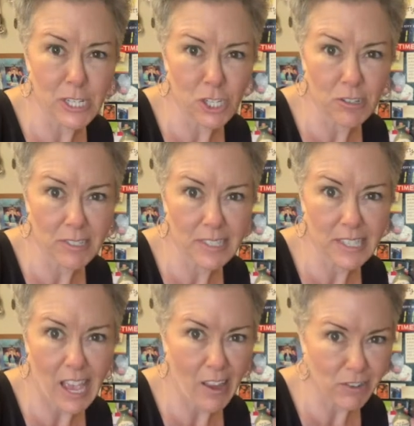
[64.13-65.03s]
juice,
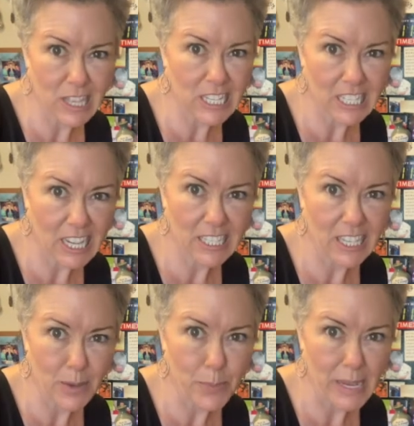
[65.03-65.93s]
everything tastes
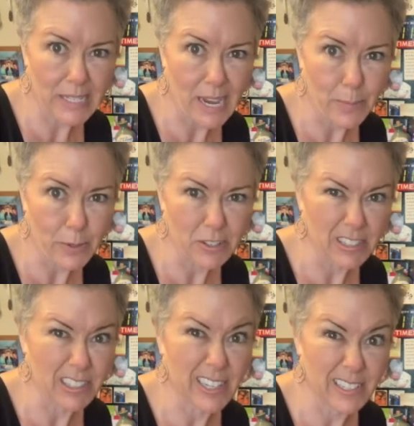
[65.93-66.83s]
like baked
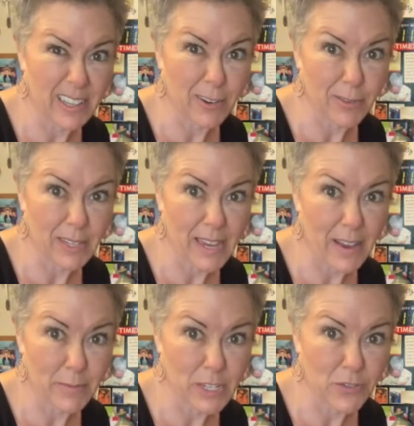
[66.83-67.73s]
apples because they don't really
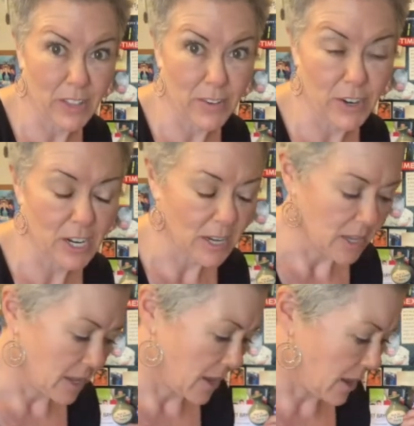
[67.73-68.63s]
have much flavor.
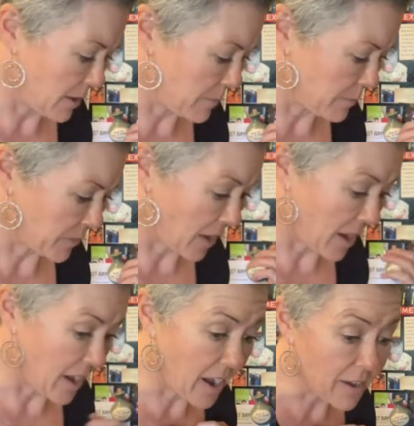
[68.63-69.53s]
I've
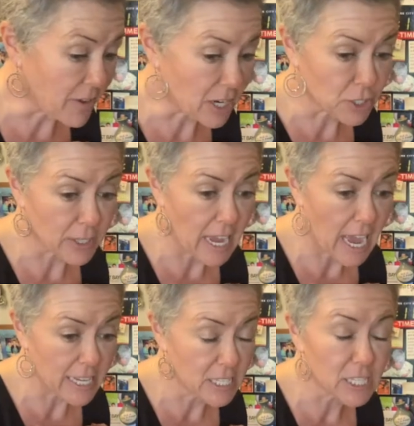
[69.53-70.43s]
actually
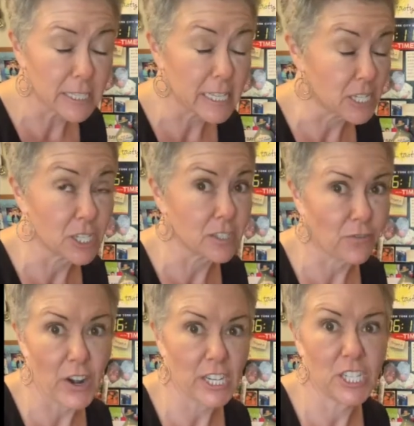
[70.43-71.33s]
had delicious
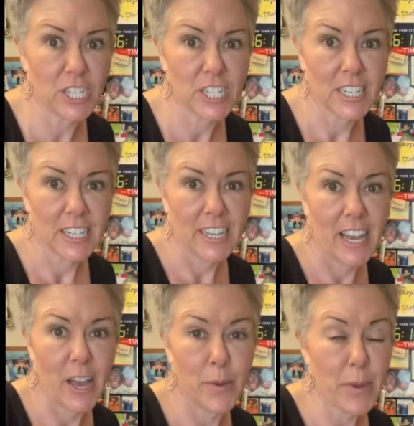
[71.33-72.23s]
fresh
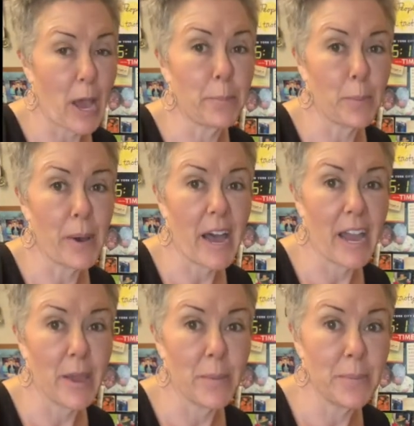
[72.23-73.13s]
apple
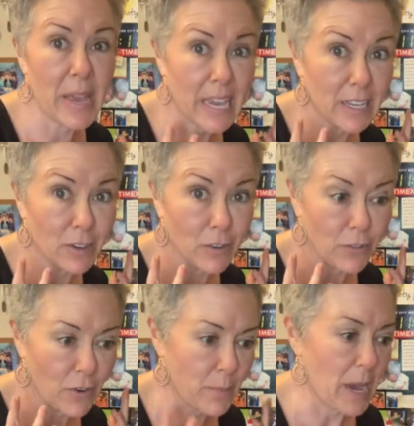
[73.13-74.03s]
pie made
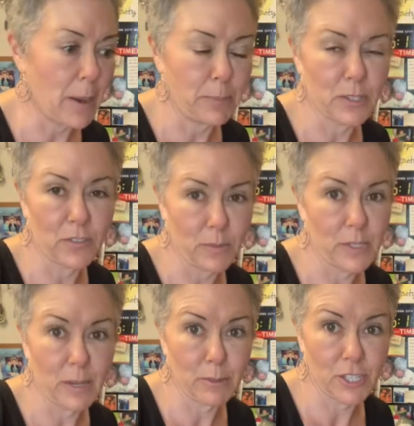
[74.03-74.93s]
from apples from
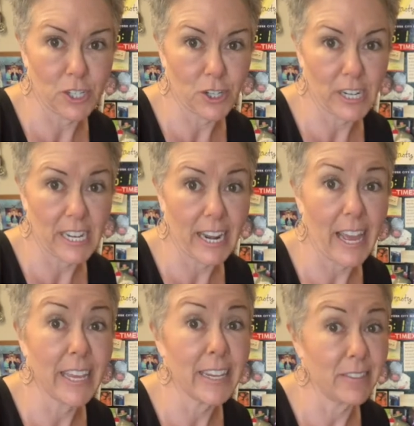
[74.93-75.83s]
someone's tree, and I
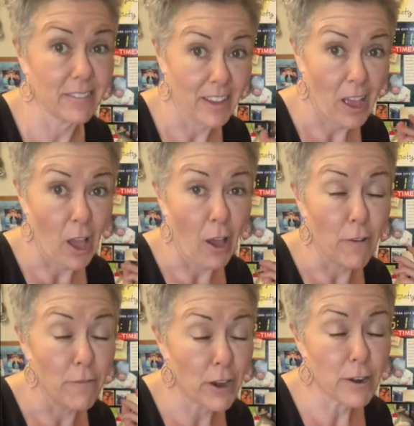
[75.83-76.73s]
can
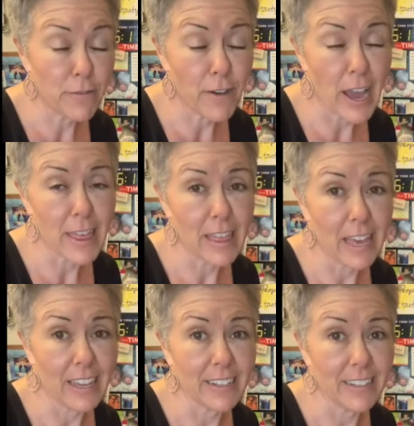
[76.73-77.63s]
verify
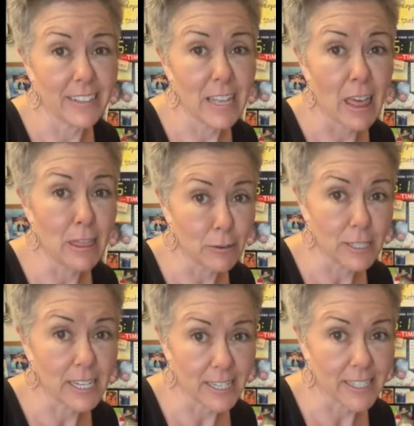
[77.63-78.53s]
that those
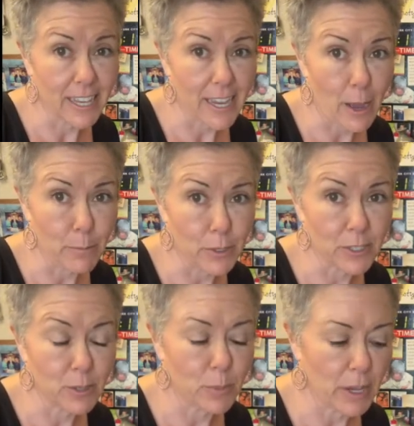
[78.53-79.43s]
taste like
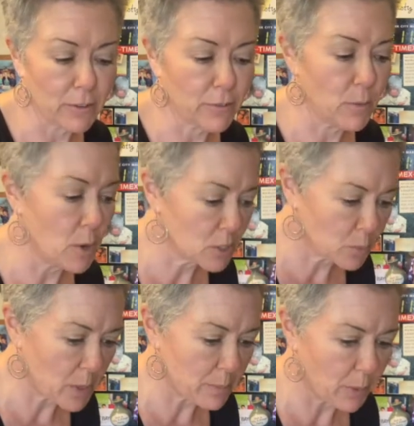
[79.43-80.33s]
apples. But for most
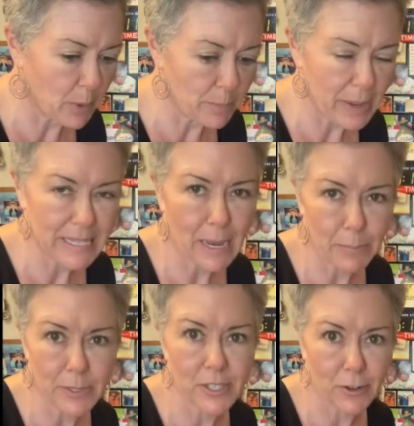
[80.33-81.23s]
people, baked
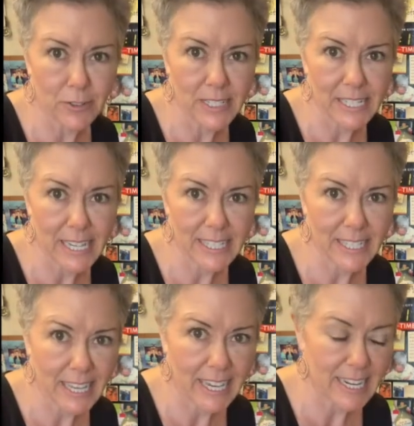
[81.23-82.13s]
apples don't really taste
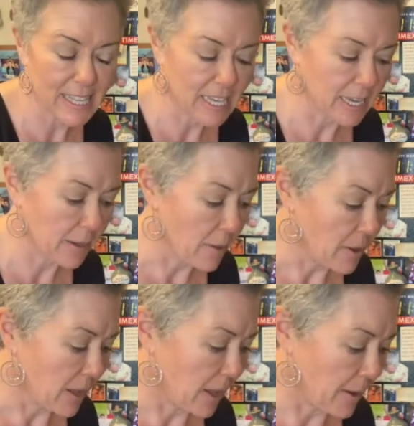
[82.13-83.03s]
like anything.
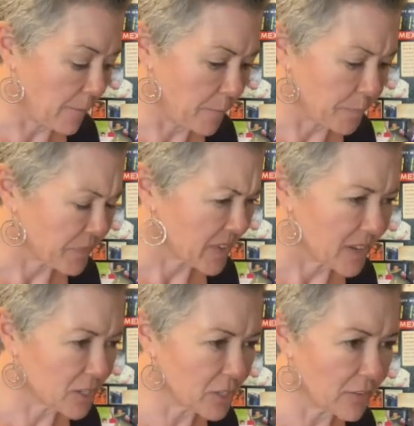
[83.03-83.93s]

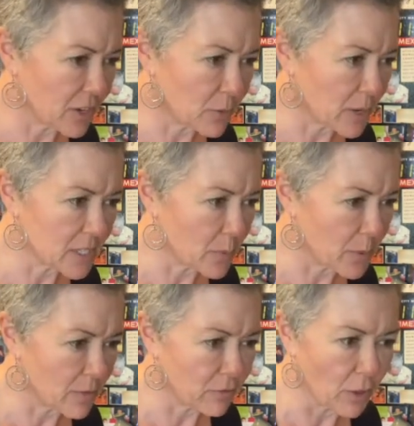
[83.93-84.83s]
There's even a
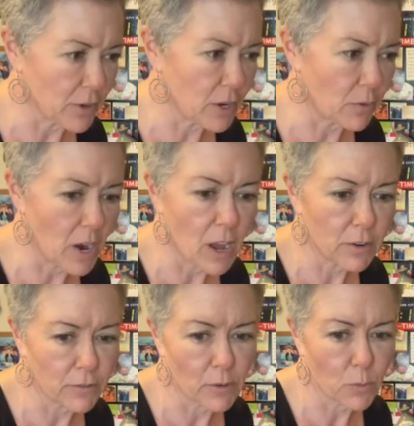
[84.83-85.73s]
recipe floating
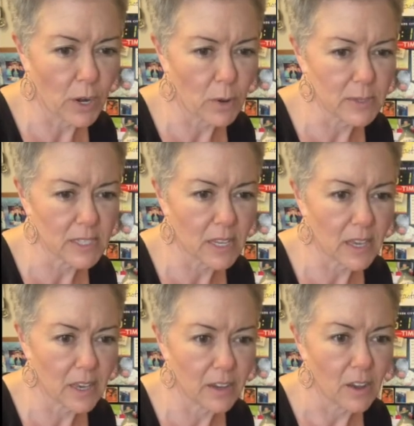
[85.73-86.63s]
around from when I was a
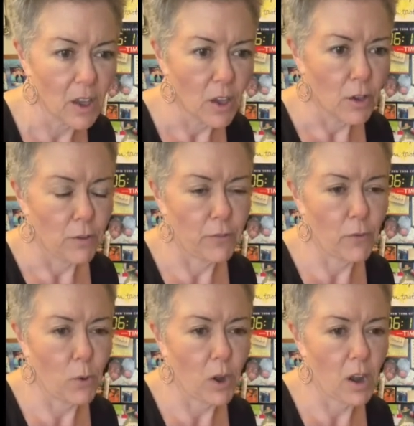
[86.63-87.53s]
kid
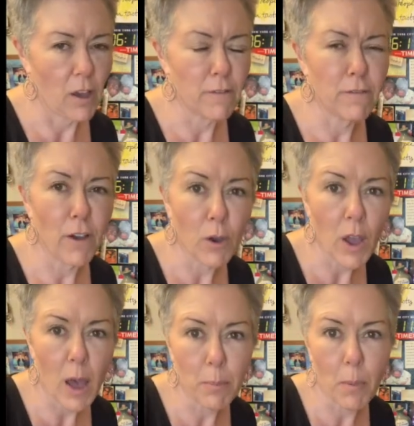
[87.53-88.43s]
for a faux
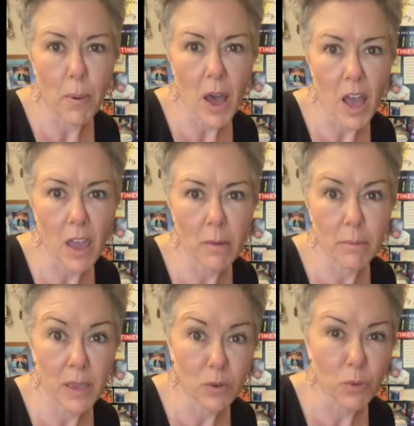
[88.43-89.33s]
apple pie
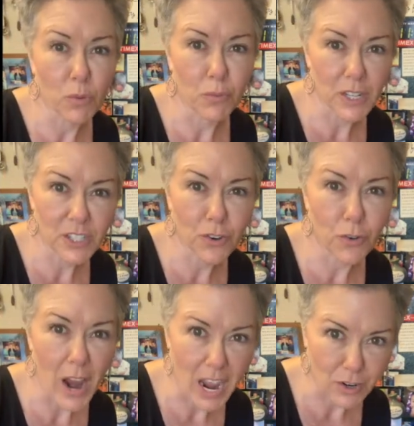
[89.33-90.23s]
made with RITZ
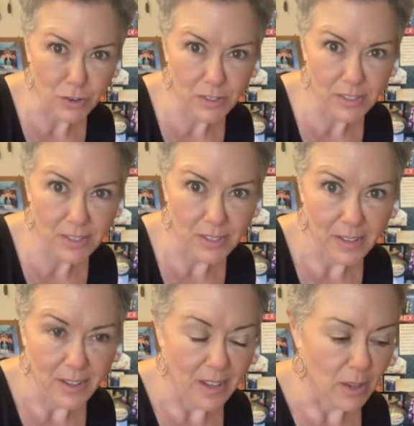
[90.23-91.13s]
crackers,
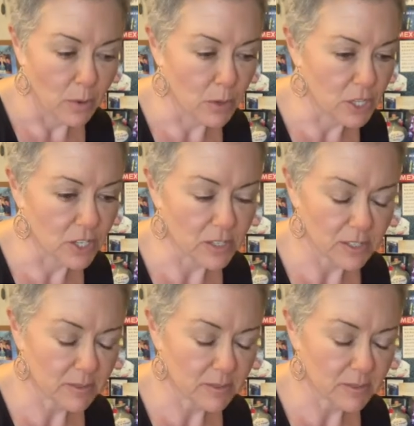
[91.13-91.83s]
which is